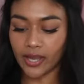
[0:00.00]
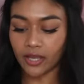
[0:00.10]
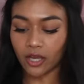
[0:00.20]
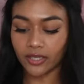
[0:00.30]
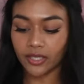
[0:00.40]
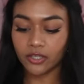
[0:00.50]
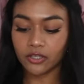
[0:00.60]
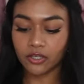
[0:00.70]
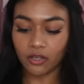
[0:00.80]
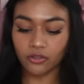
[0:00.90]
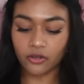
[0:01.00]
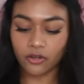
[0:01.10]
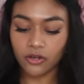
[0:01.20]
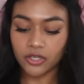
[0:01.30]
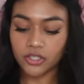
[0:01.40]
I got
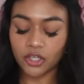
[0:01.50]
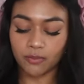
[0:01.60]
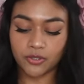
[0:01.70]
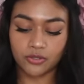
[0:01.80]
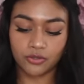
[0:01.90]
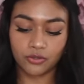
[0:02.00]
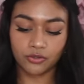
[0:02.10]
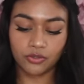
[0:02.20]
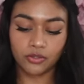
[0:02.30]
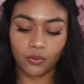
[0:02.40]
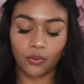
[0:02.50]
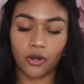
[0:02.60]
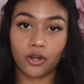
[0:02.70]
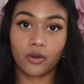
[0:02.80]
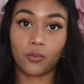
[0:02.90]
another jumpsuit
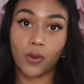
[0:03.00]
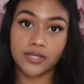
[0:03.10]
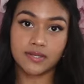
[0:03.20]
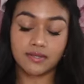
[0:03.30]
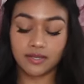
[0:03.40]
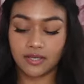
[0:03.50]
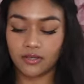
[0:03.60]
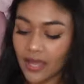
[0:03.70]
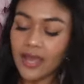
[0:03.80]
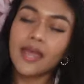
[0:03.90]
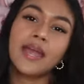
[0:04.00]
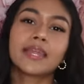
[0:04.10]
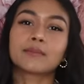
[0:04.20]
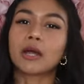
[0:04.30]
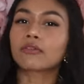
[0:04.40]
or onesie,
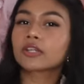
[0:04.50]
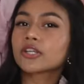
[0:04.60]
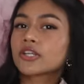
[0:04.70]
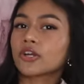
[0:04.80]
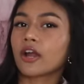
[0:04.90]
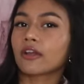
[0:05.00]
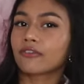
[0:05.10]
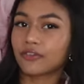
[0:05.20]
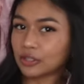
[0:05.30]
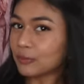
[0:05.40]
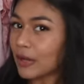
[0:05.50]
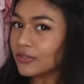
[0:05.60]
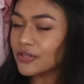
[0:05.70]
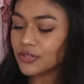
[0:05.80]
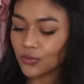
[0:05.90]
and I'm not really sure how I feel
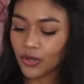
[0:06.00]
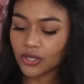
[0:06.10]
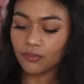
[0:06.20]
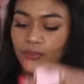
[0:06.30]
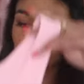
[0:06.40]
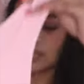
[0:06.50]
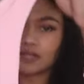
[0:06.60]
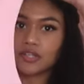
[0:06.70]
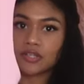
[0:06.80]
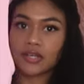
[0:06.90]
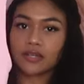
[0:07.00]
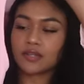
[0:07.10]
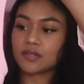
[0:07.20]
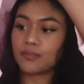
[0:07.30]
about this one, but it is just like this